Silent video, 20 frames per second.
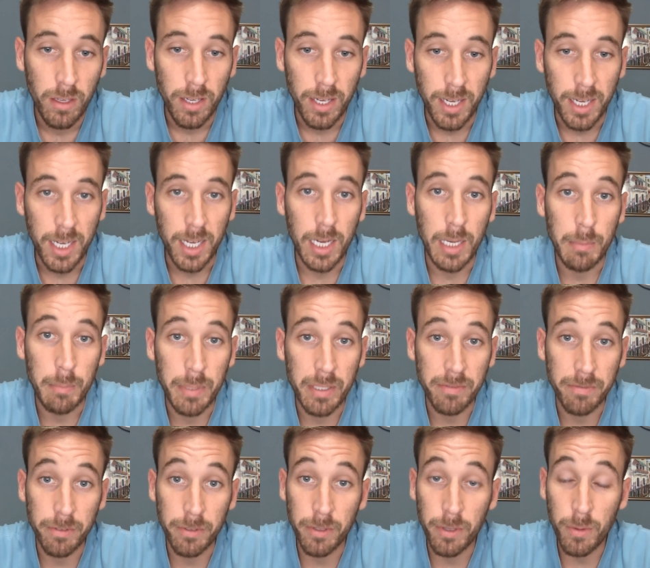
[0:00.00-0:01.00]

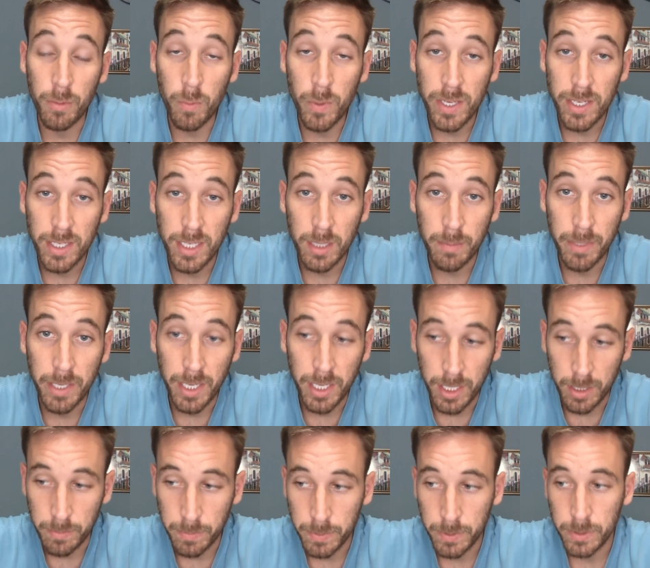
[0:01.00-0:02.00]
But for the week coming
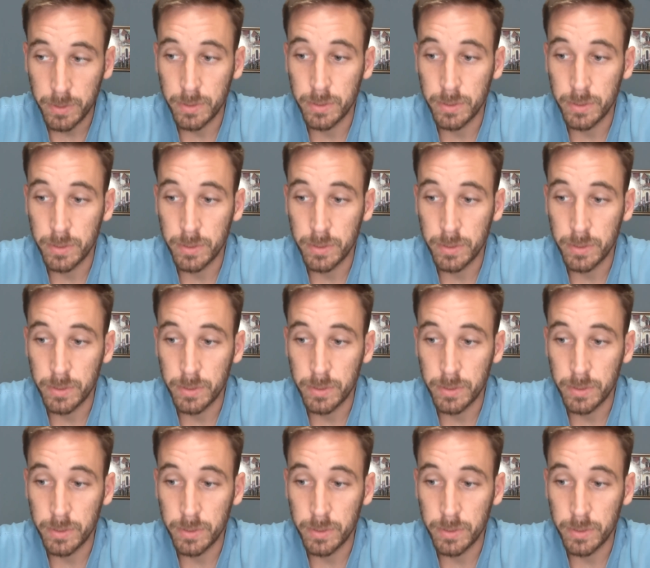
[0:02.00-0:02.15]
up,